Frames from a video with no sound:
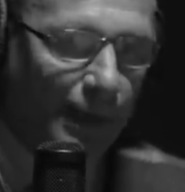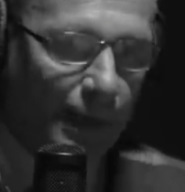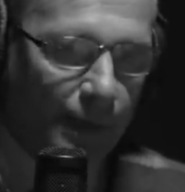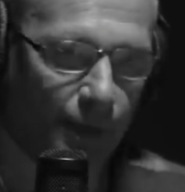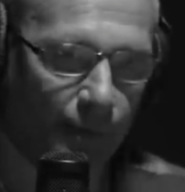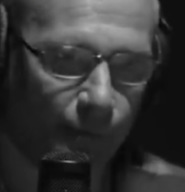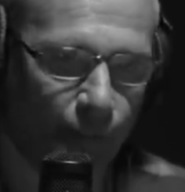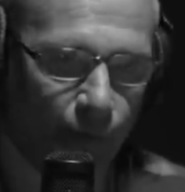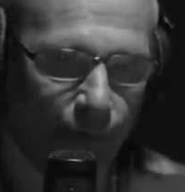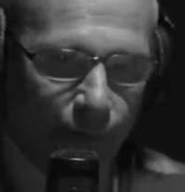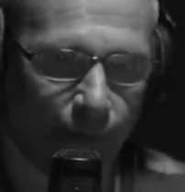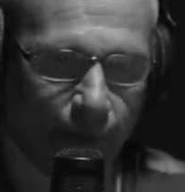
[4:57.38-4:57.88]

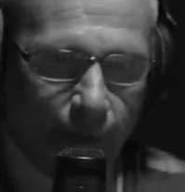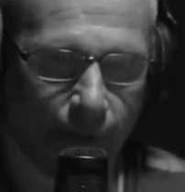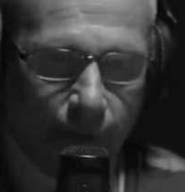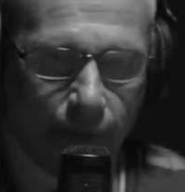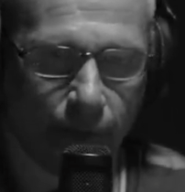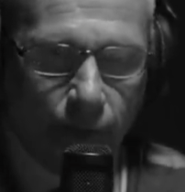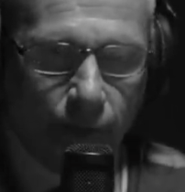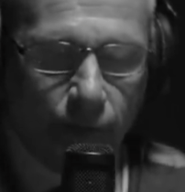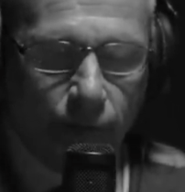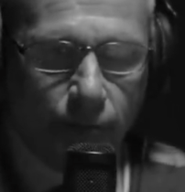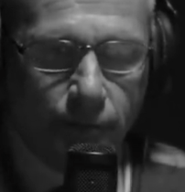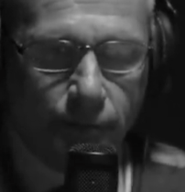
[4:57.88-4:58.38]
back up on the
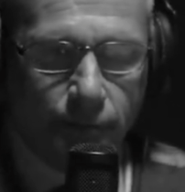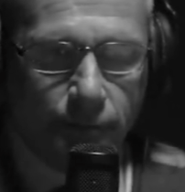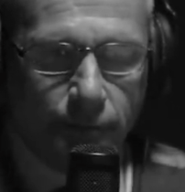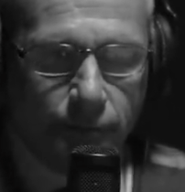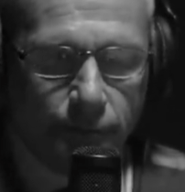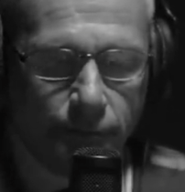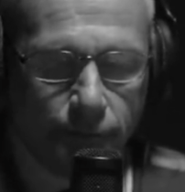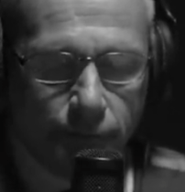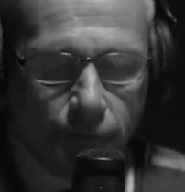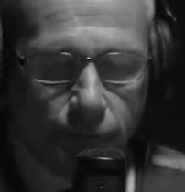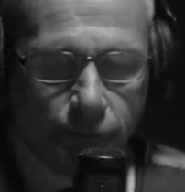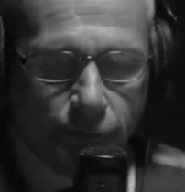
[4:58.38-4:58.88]
hill
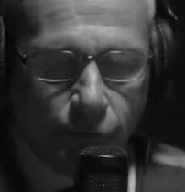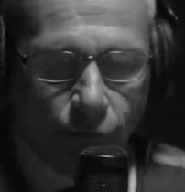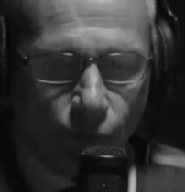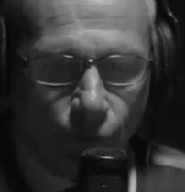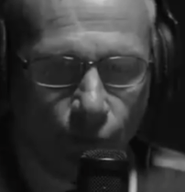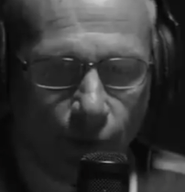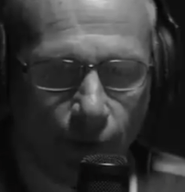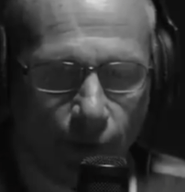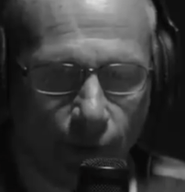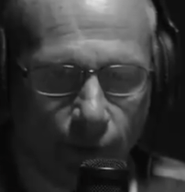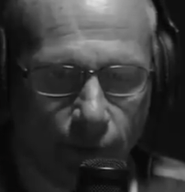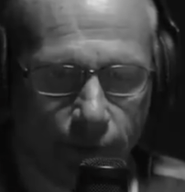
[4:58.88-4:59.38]
to
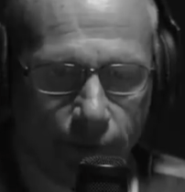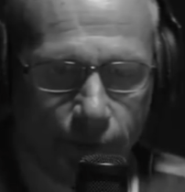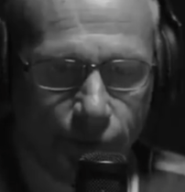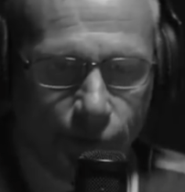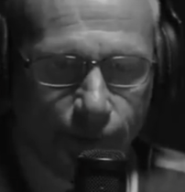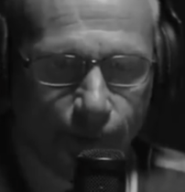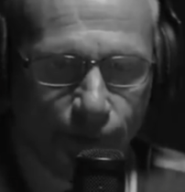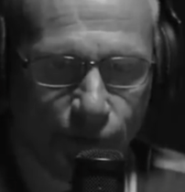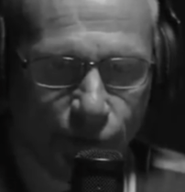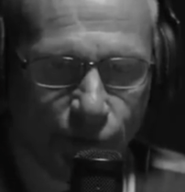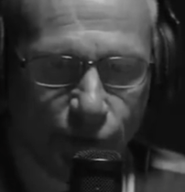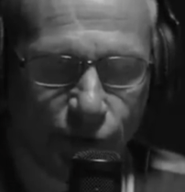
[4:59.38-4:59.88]
where
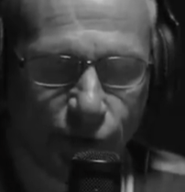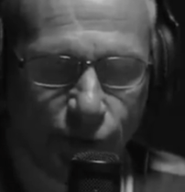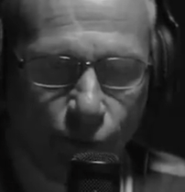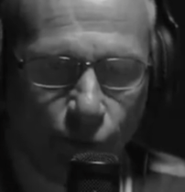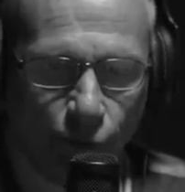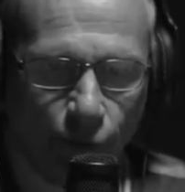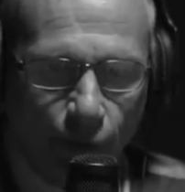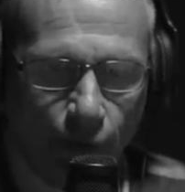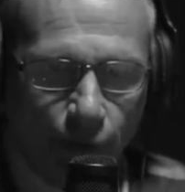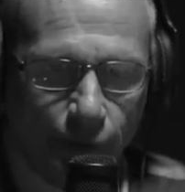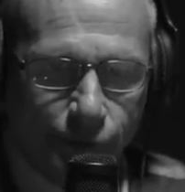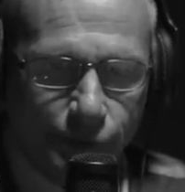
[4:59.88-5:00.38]
his
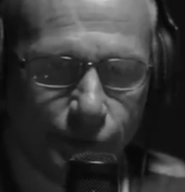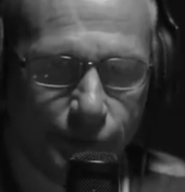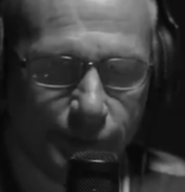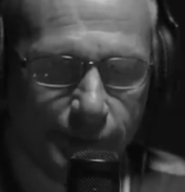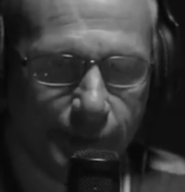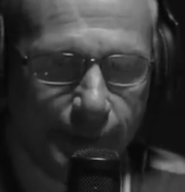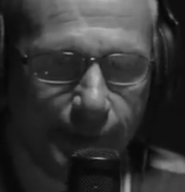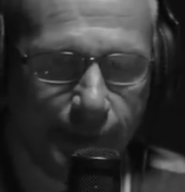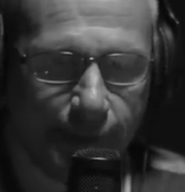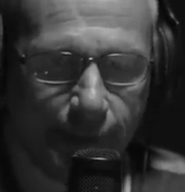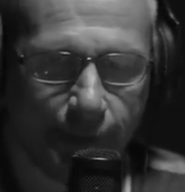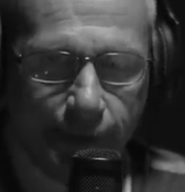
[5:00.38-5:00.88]
position was,
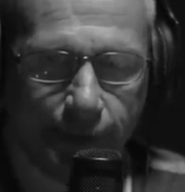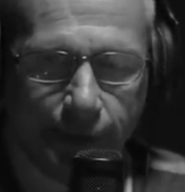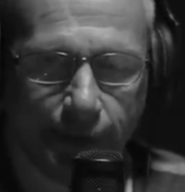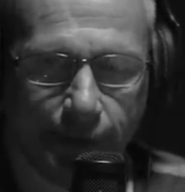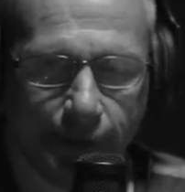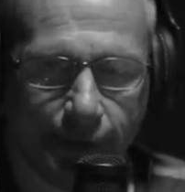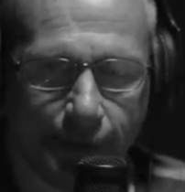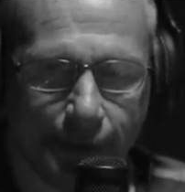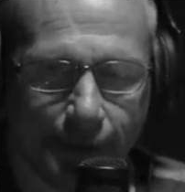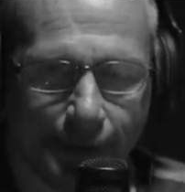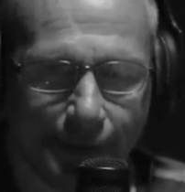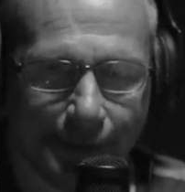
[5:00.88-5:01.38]
and
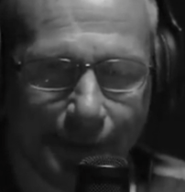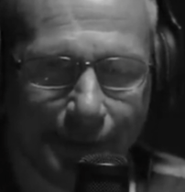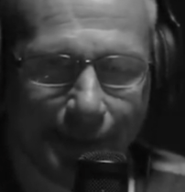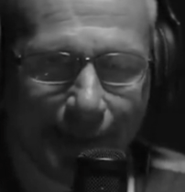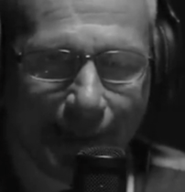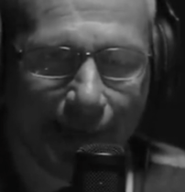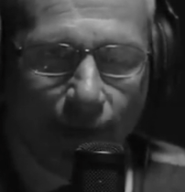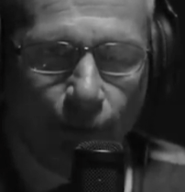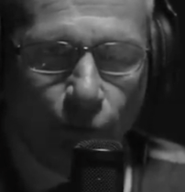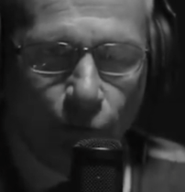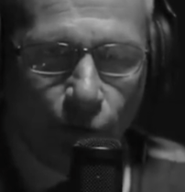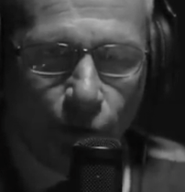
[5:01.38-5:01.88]

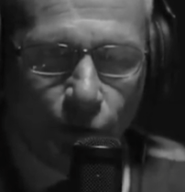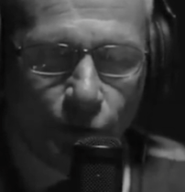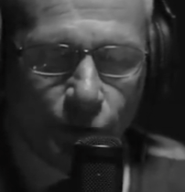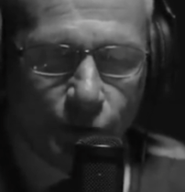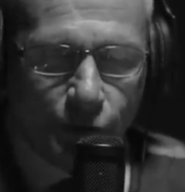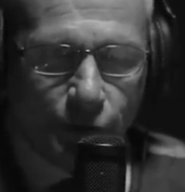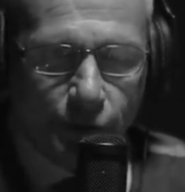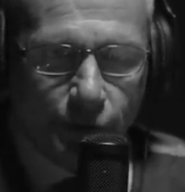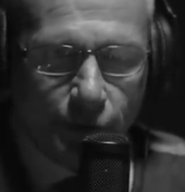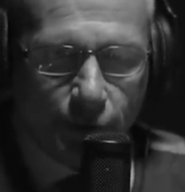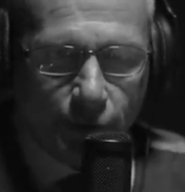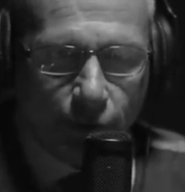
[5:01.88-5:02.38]
that
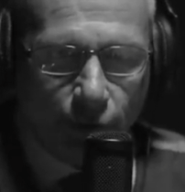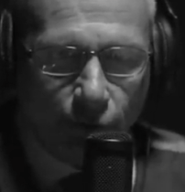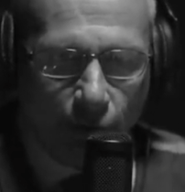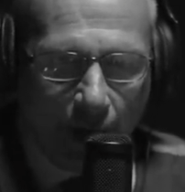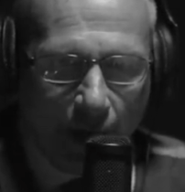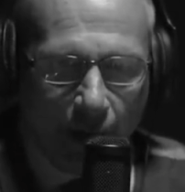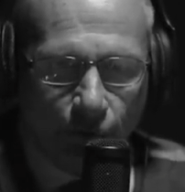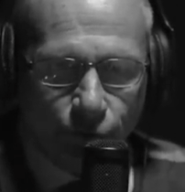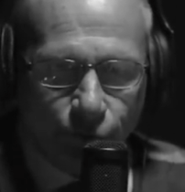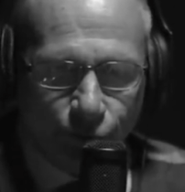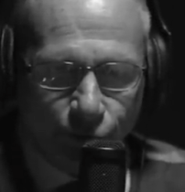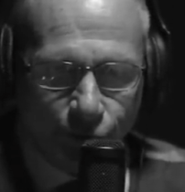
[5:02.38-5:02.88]
was
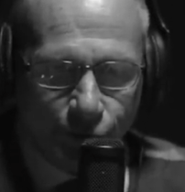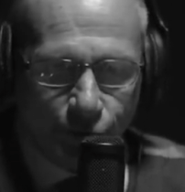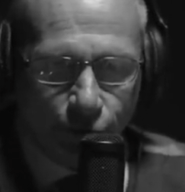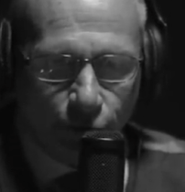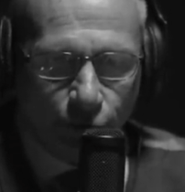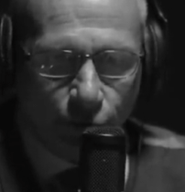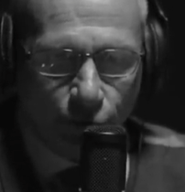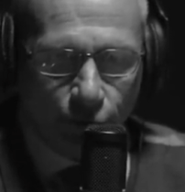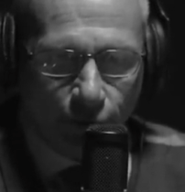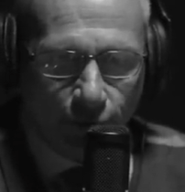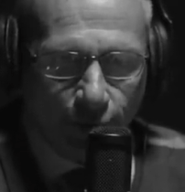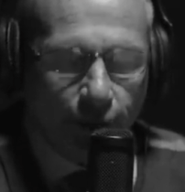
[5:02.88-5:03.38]
ground
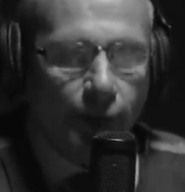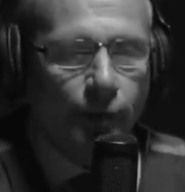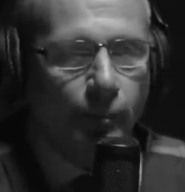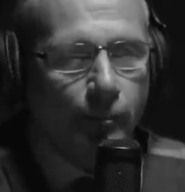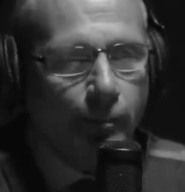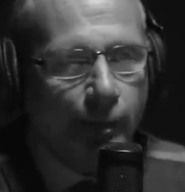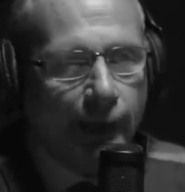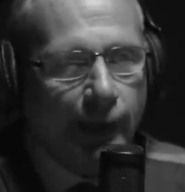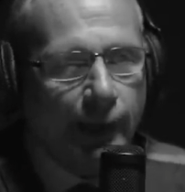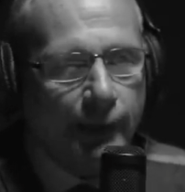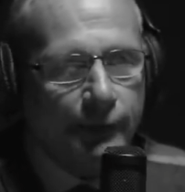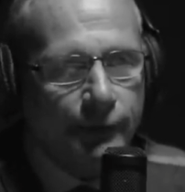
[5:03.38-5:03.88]
zero of the
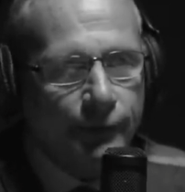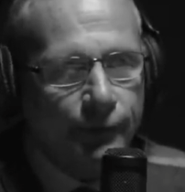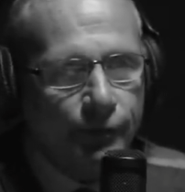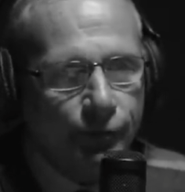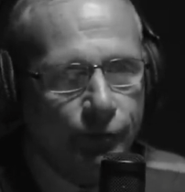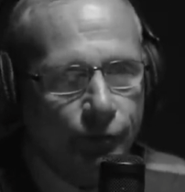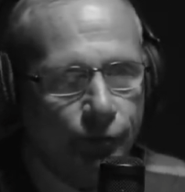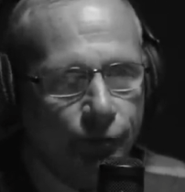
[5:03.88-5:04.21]
impact of the